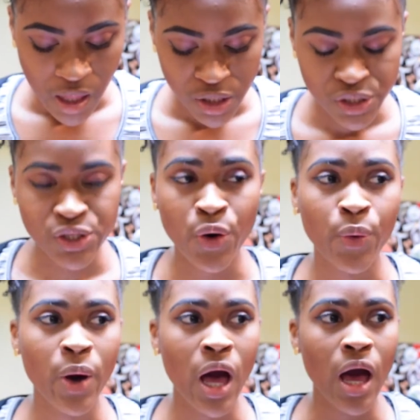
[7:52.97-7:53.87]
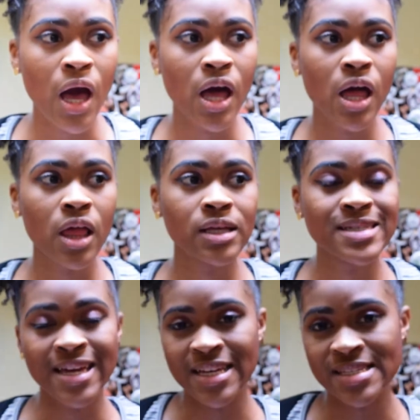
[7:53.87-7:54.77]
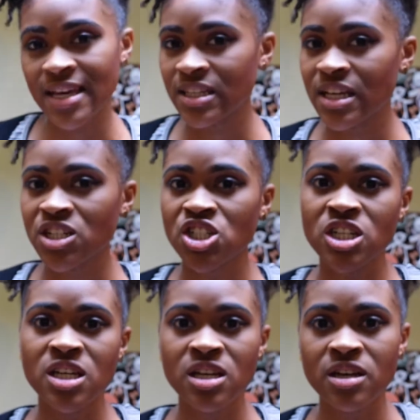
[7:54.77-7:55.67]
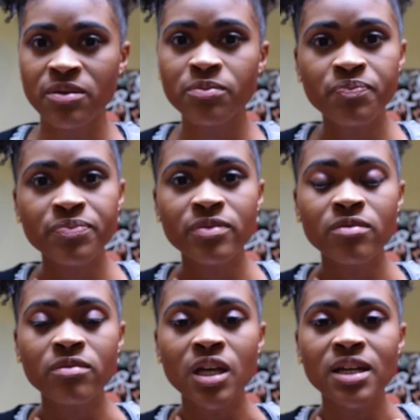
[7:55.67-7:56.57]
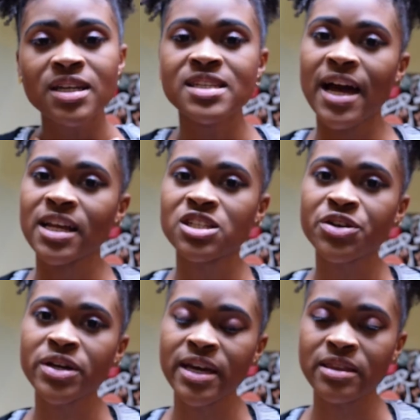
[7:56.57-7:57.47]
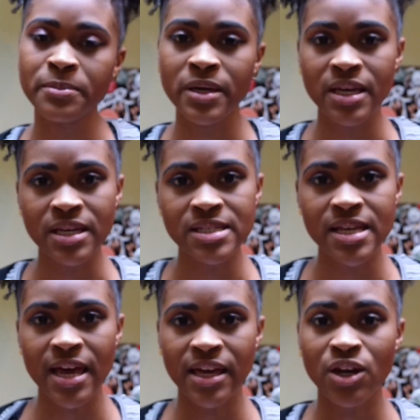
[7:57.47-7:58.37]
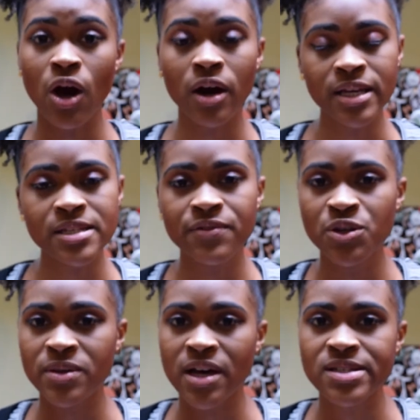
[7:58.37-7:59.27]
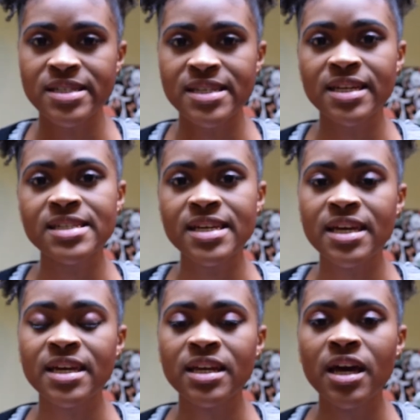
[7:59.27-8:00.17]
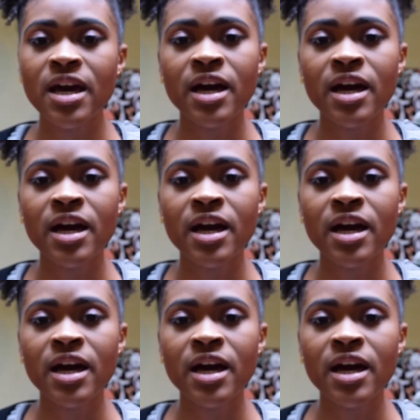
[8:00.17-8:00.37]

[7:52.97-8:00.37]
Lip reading: So Dana said that she decided to create the piece in August of 2016